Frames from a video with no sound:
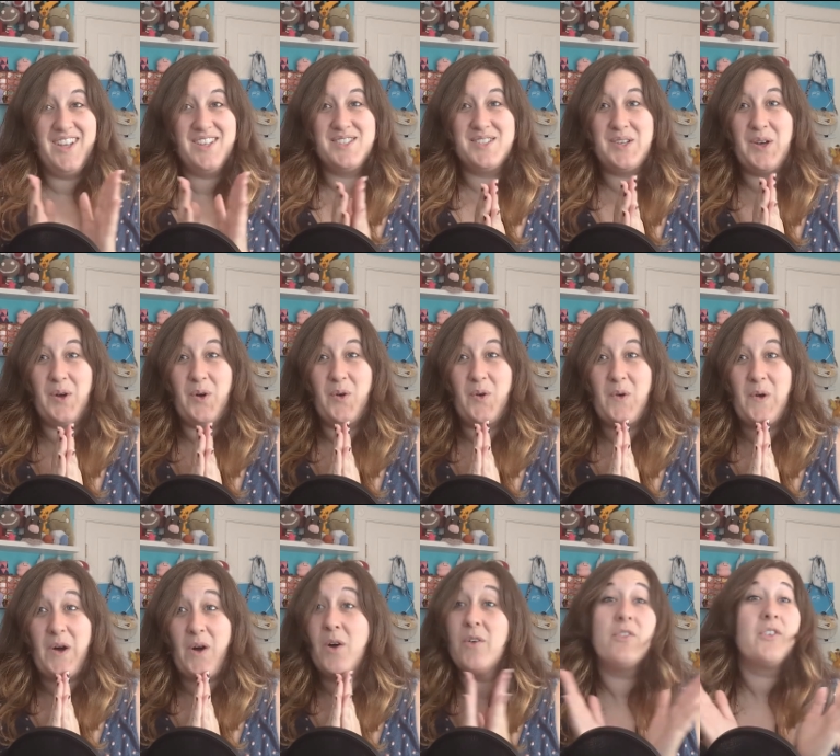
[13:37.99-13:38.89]

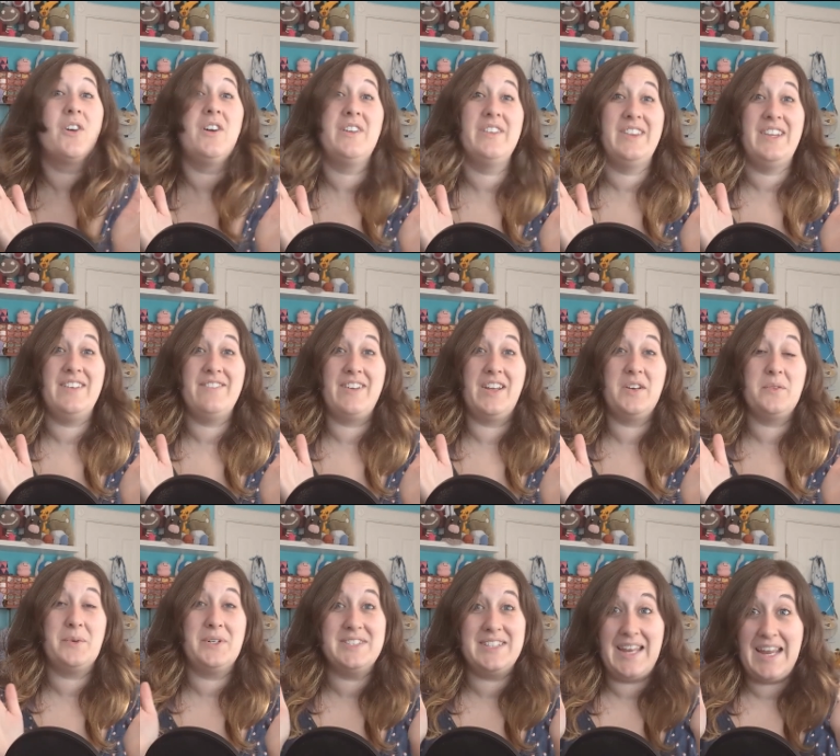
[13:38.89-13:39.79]
So overall, the
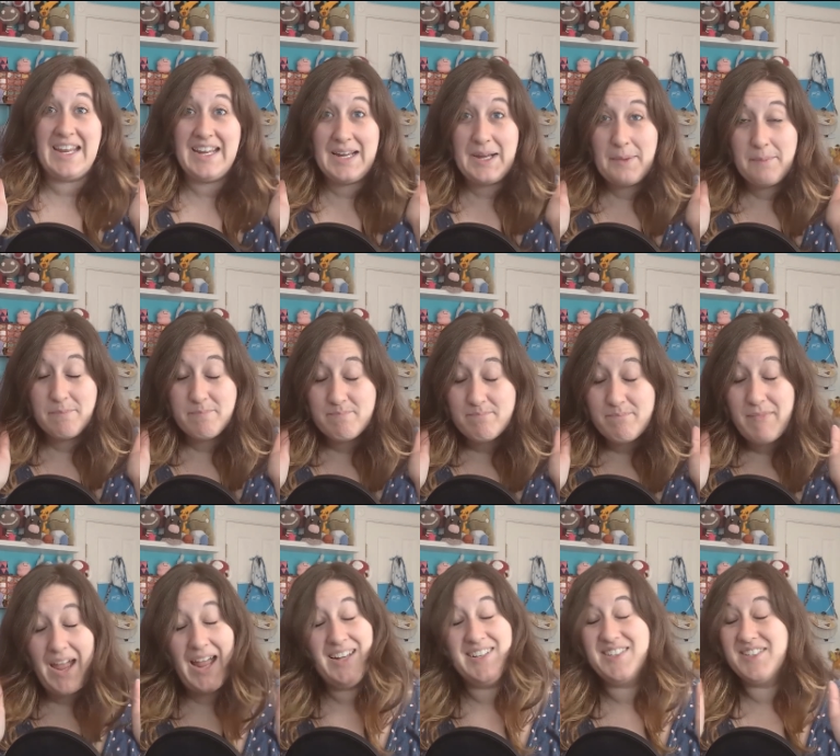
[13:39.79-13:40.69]
event was a
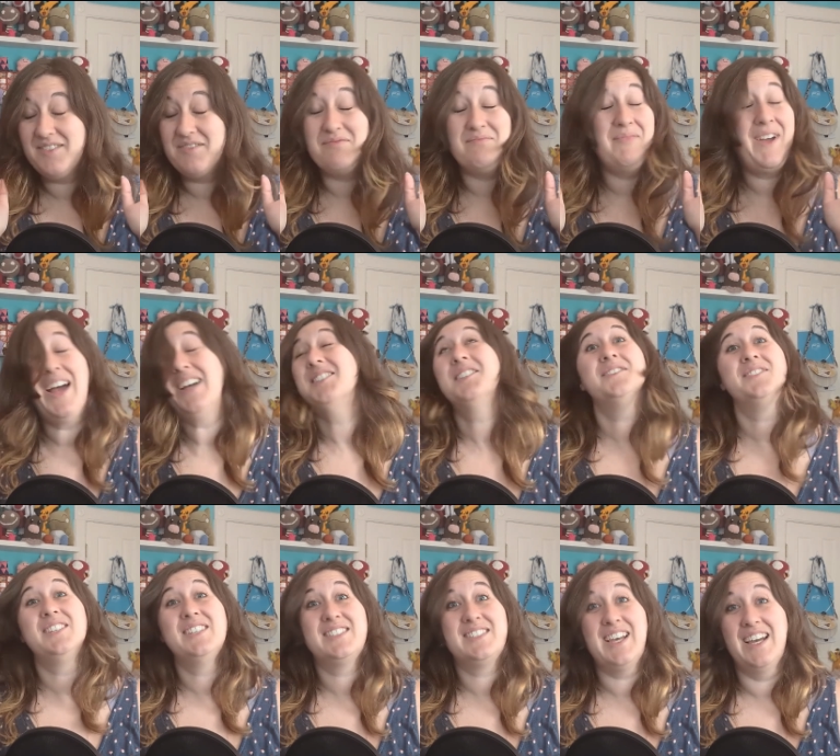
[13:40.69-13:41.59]
massive
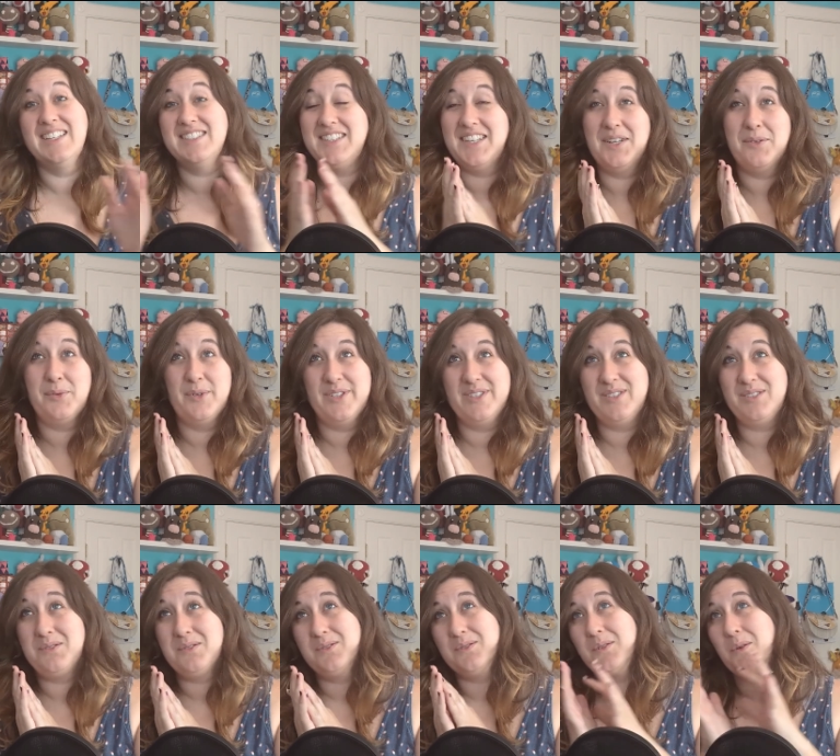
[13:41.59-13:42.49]
success. It
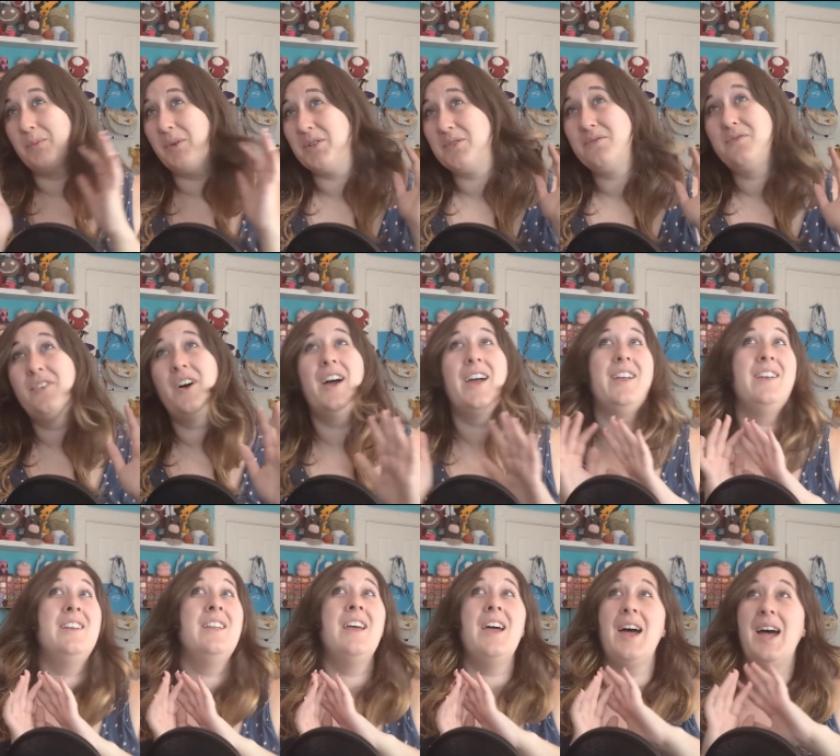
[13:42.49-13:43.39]
was so much
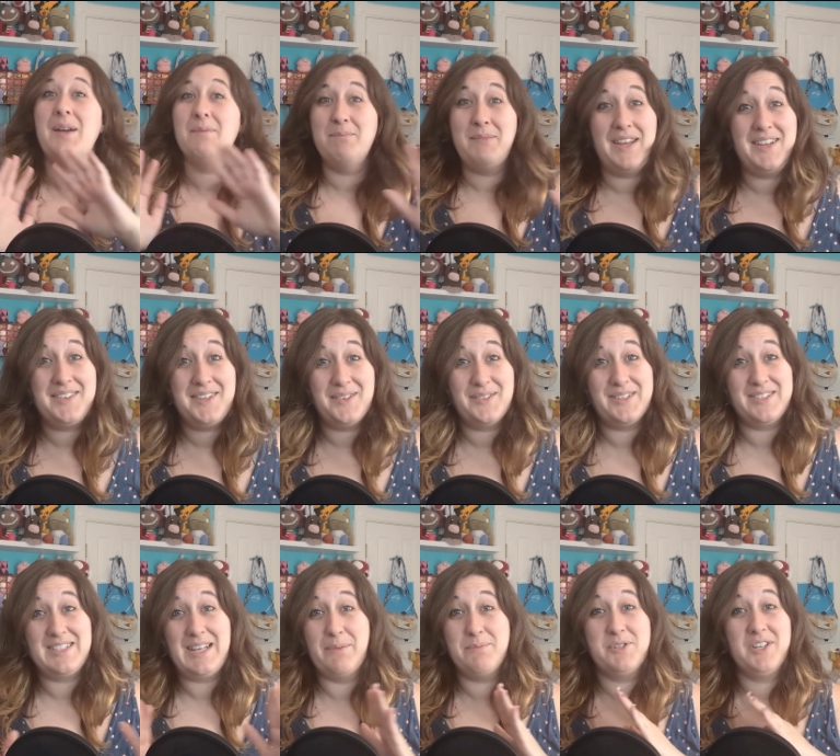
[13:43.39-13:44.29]
fun, amazing
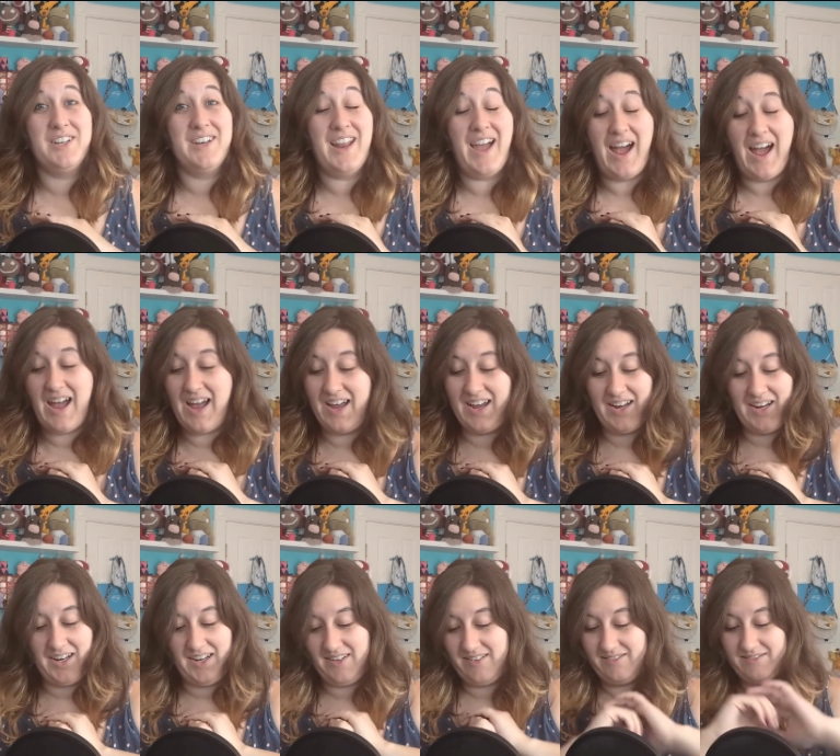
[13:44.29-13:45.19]
reception.
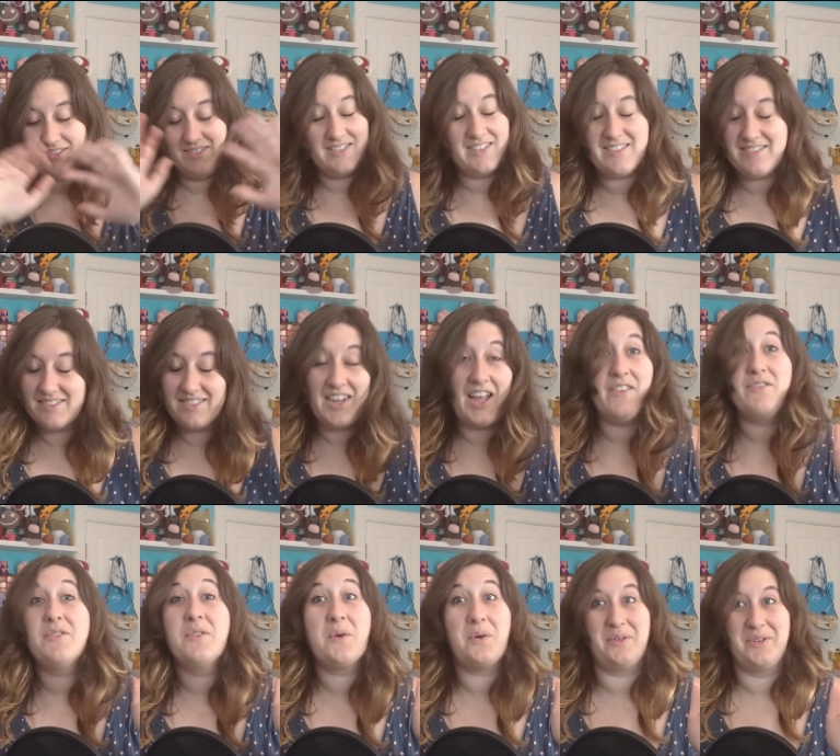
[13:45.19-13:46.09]
I
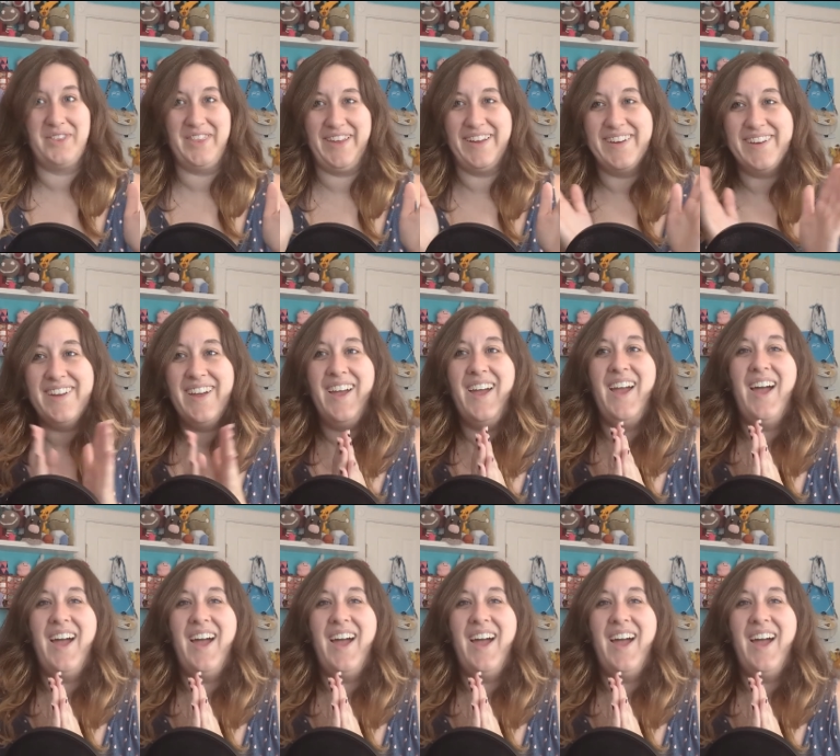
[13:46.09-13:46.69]
loved the whole thing.